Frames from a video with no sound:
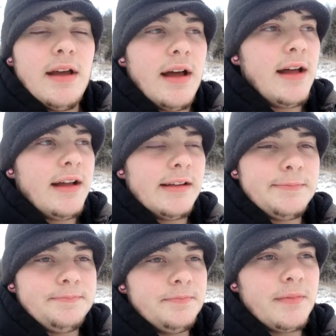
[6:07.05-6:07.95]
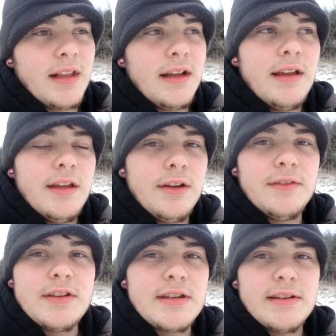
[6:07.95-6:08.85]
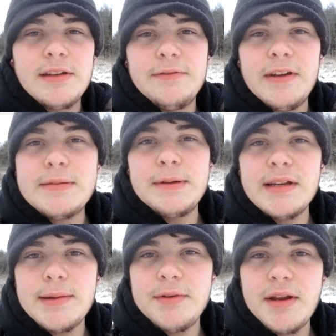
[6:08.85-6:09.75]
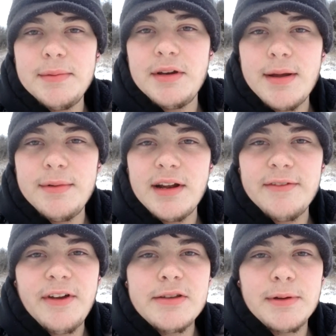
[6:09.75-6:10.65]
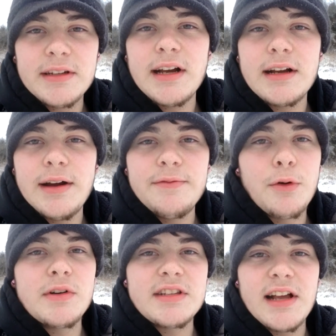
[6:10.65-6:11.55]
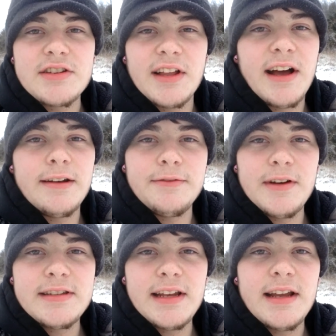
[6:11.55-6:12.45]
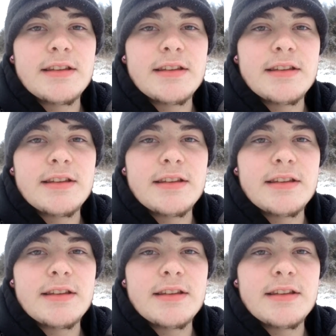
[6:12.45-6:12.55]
Uh, you can visit us on Facebook at www.facebook.com forward slash the hot and fuzzy.